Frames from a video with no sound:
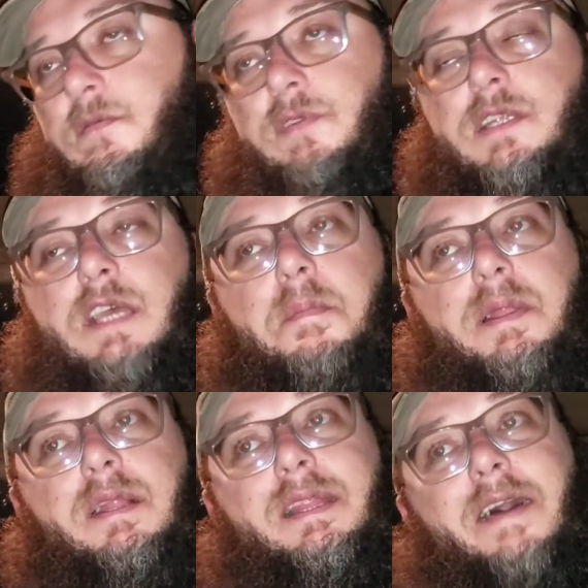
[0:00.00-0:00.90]
Reach up on
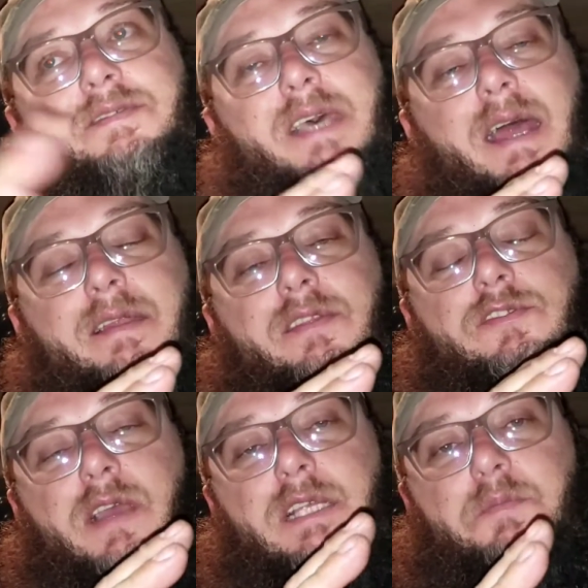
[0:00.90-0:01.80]
the left side of the
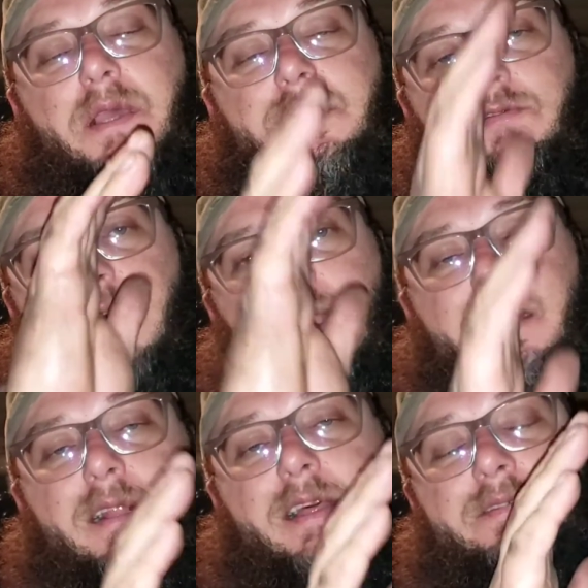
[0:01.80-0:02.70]
transmission, right
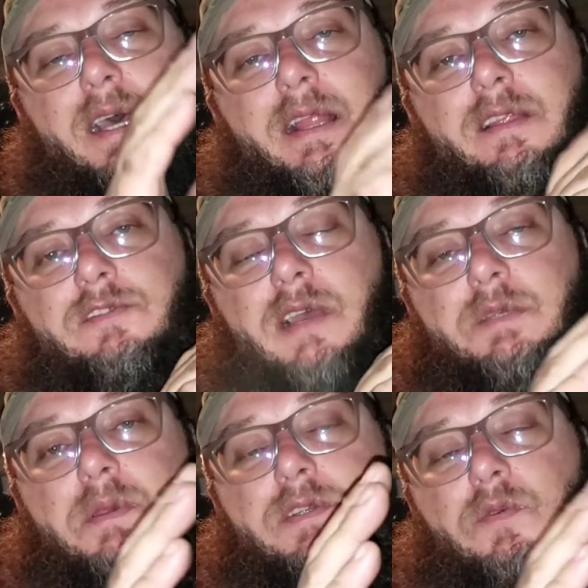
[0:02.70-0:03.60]
on the left side of the
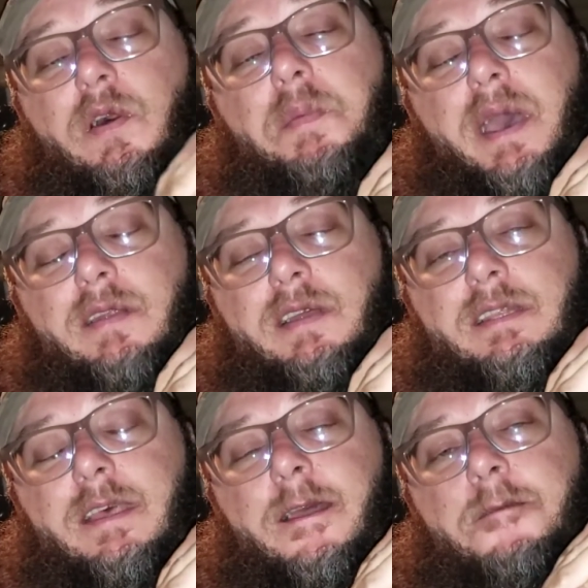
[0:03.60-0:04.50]
transmission oil pan
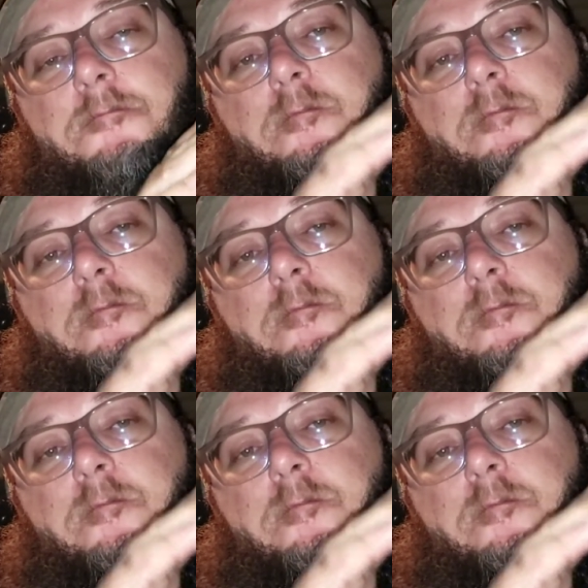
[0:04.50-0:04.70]
right there.